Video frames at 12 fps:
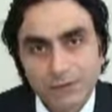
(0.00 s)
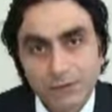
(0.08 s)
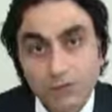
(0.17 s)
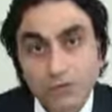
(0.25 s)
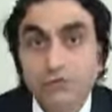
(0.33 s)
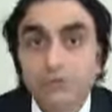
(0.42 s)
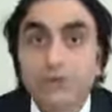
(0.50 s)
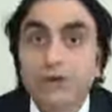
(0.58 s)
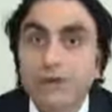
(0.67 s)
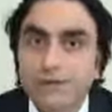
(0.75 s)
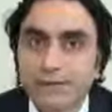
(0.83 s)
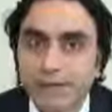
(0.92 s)
We should
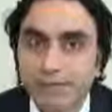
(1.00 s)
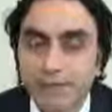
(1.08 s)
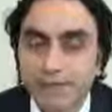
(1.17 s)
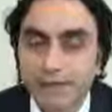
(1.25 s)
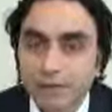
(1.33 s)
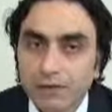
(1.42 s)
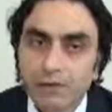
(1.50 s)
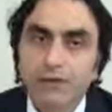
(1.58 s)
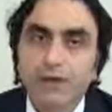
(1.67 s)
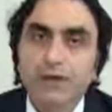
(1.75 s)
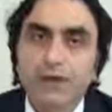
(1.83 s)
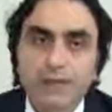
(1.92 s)
warn them. We
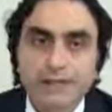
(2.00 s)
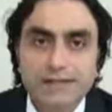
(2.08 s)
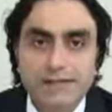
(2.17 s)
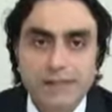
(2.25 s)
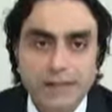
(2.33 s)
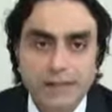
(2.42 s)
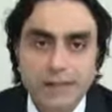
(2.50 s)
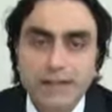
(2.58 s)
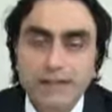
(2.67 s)
cannot say,